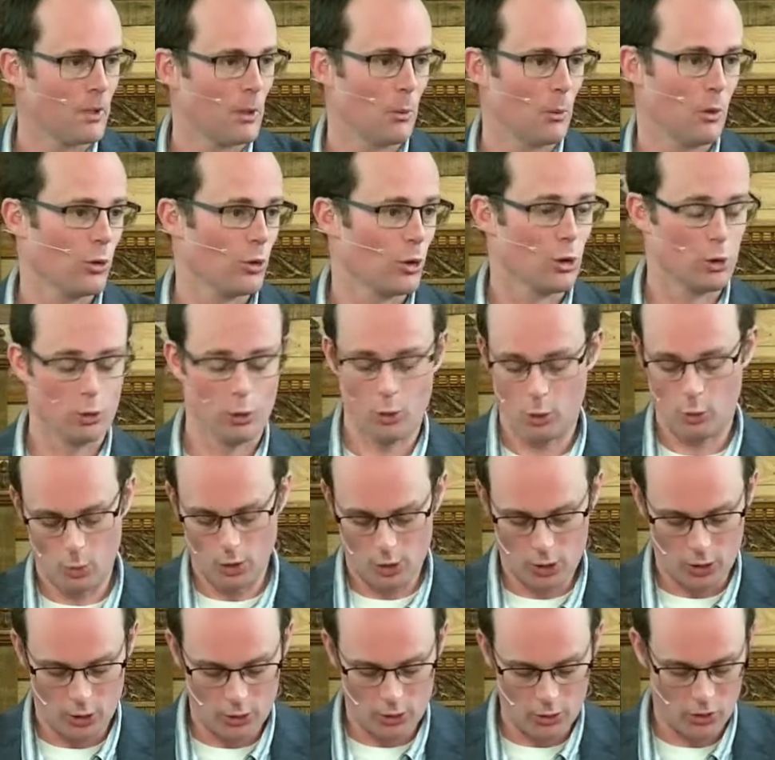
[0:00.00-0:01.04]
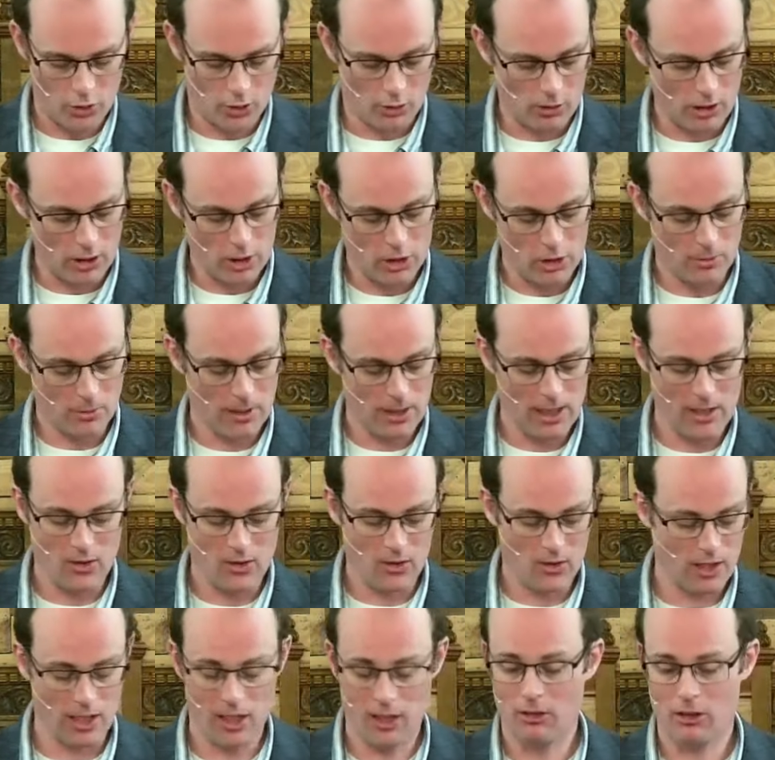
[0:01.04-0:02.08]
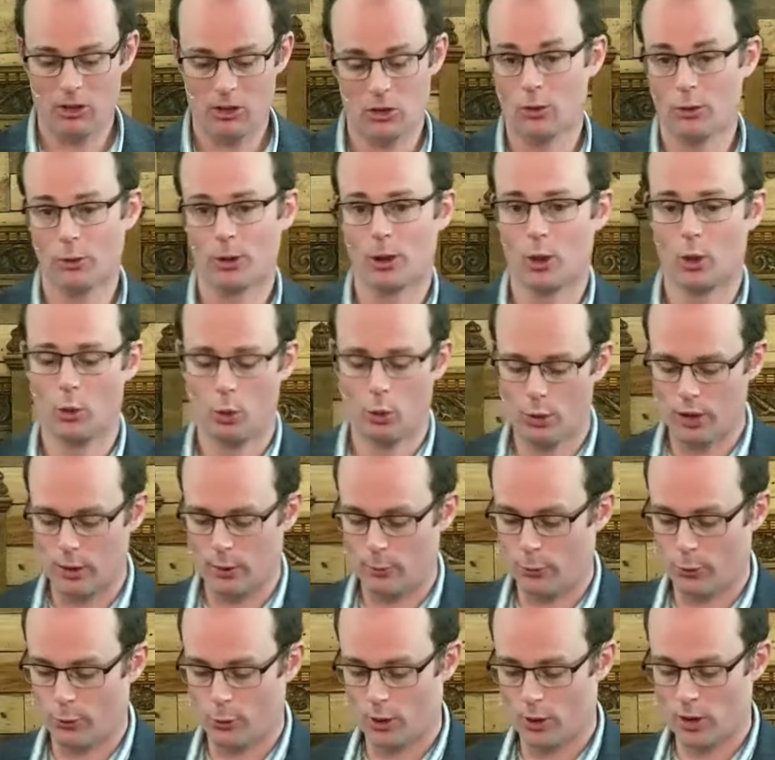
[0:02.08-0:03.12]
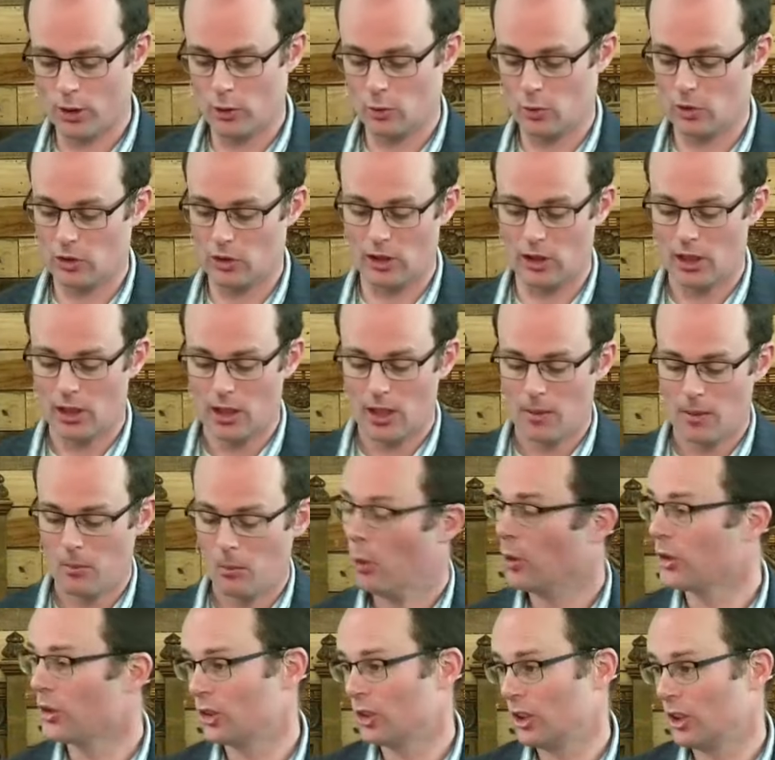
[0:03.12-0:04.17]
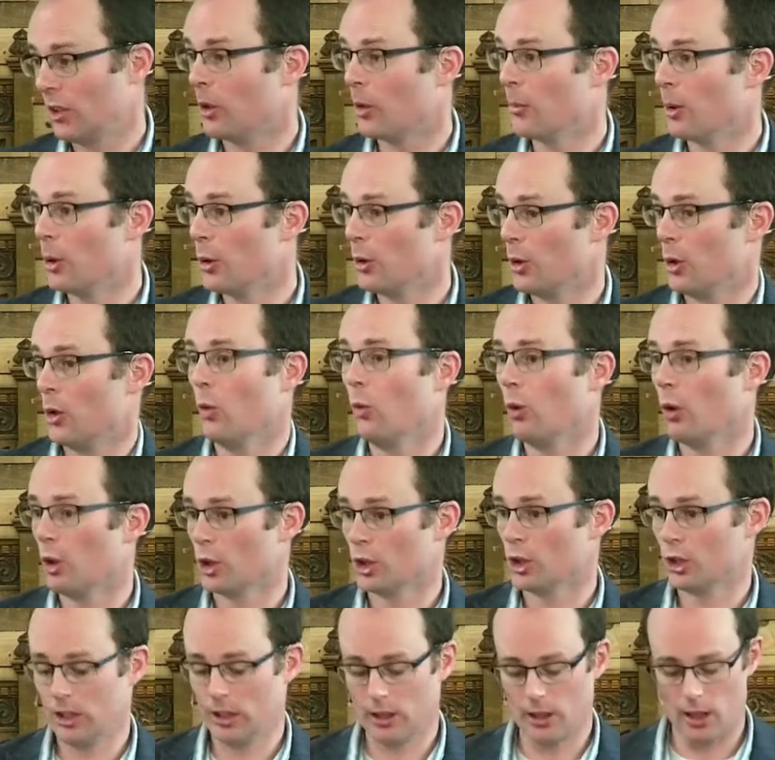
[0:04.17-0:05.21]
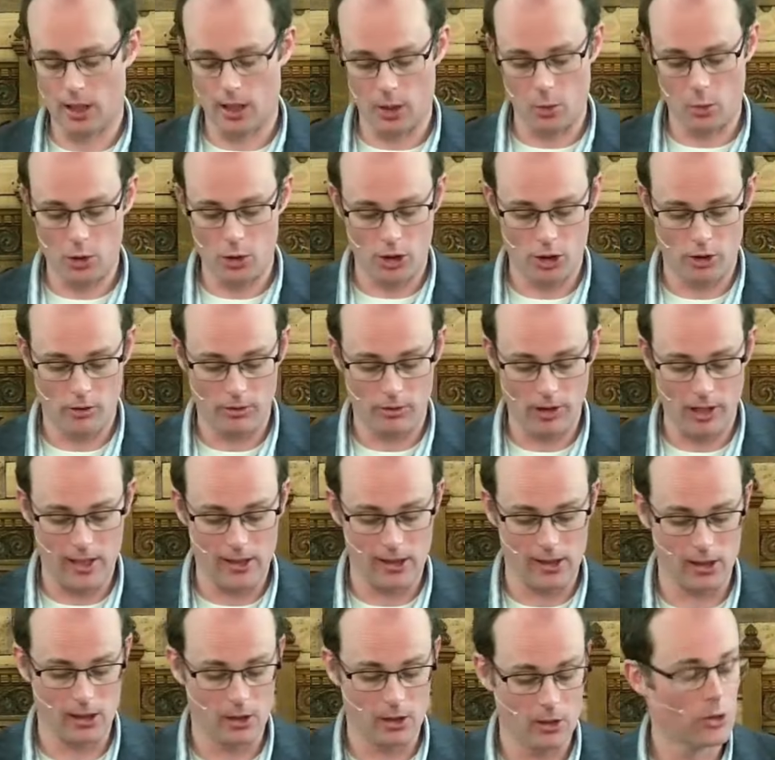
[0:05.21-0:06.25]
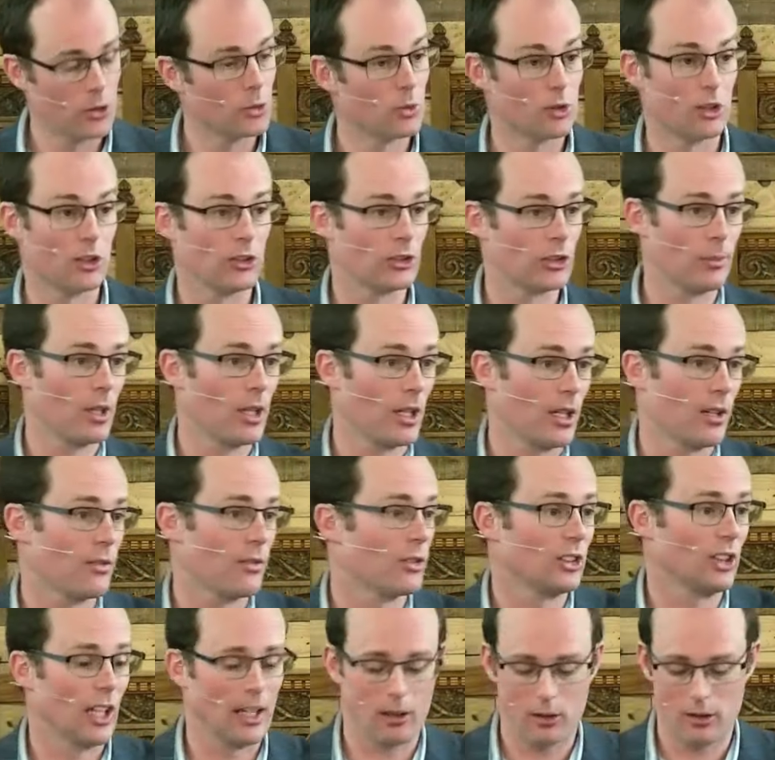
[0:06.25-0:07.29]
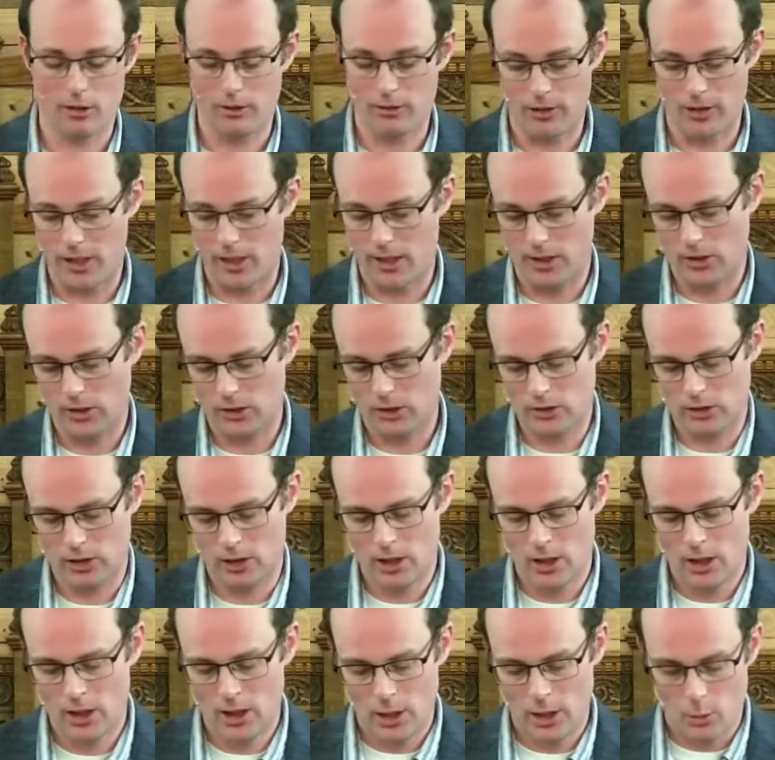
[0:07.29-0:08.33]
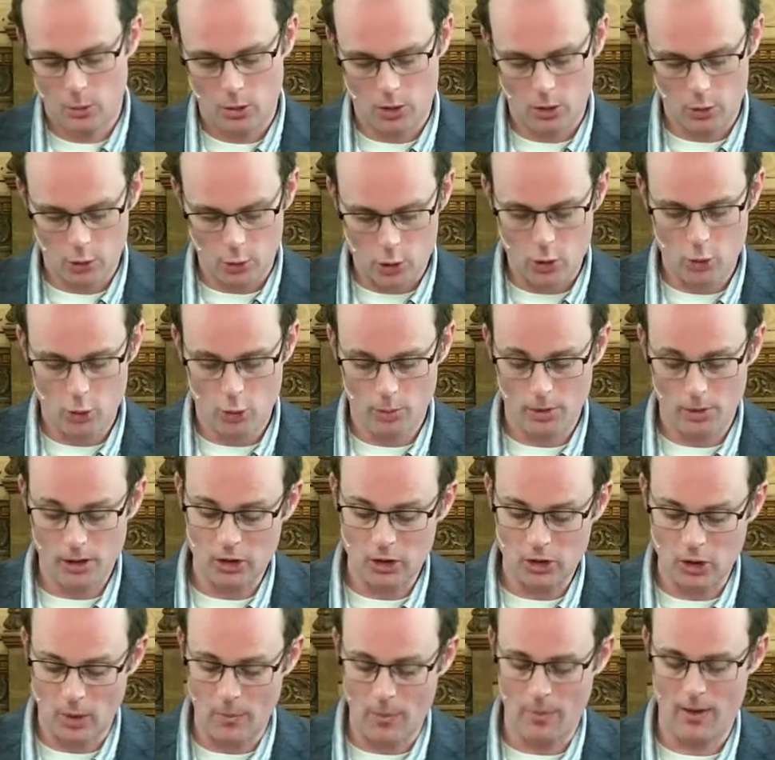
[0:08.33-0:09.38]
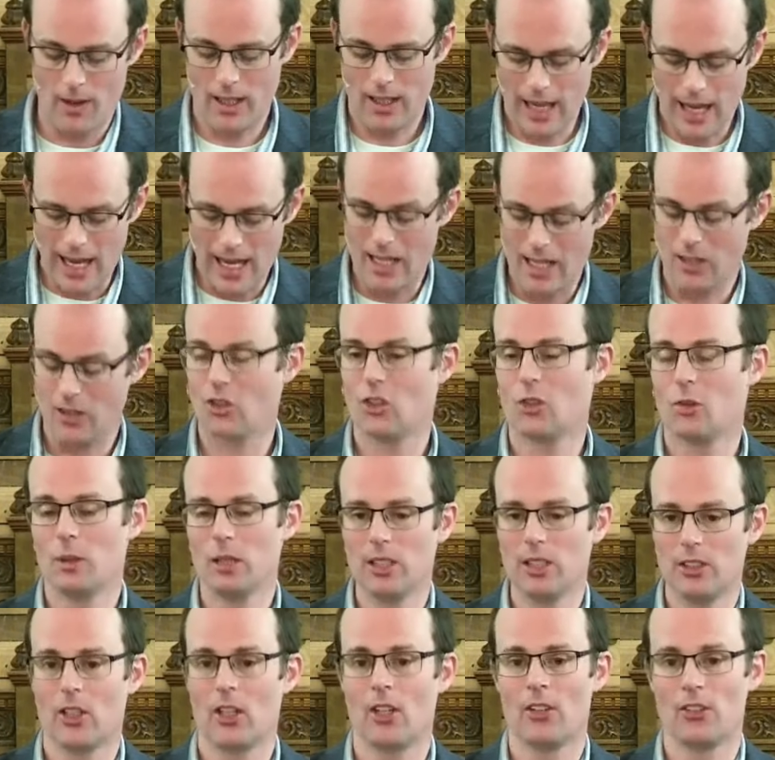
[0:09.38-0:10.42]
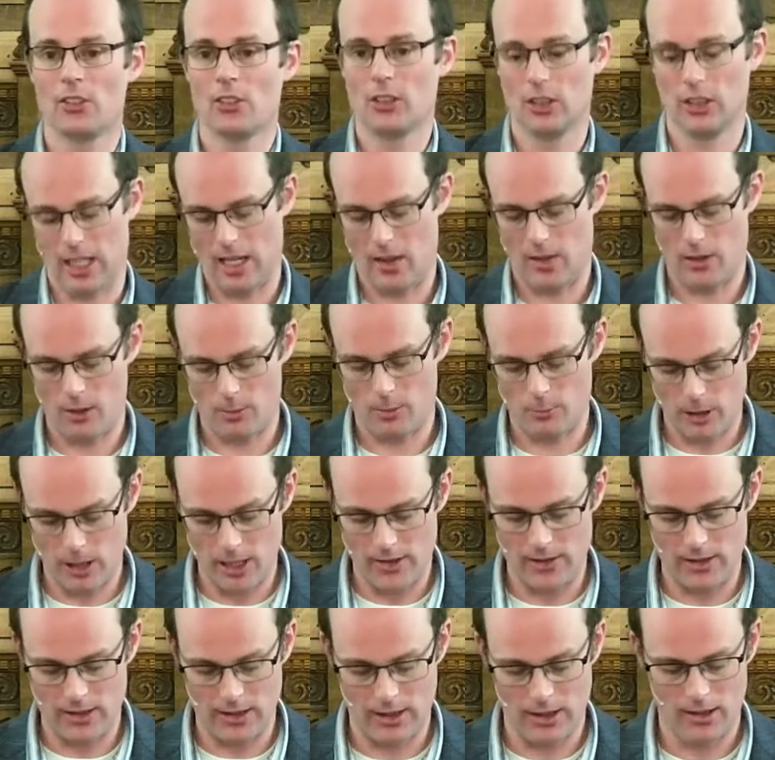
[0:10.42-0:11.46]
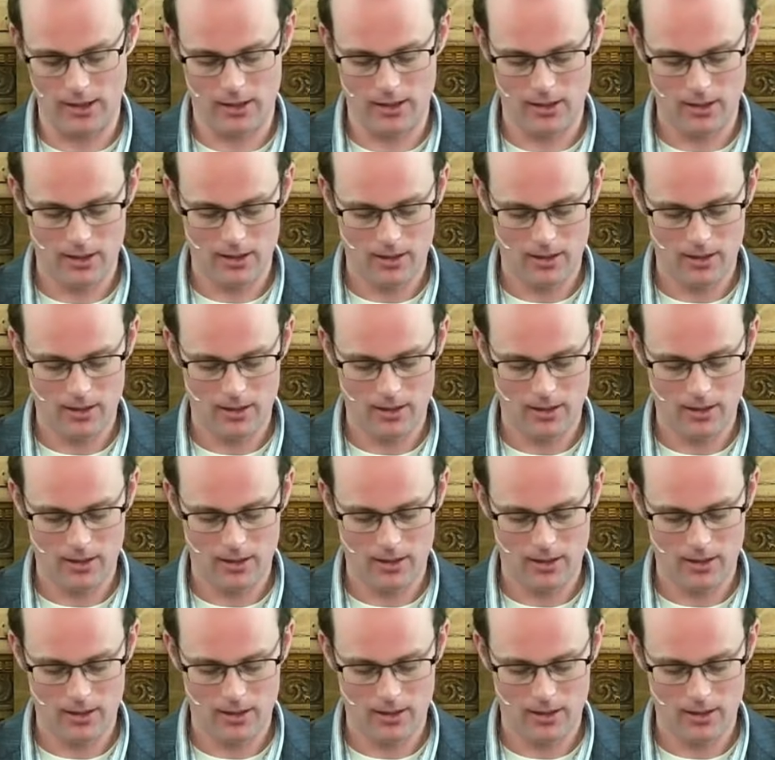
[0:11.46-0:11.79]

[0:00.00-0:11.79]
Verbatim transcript: Now, we're not sure what consecration means here. It's not recorded for us. Was it more ceremonial washing, like the washing of their clothes? Was it some kind of sacrifice? We're not sure, but something had to be done to get them ready.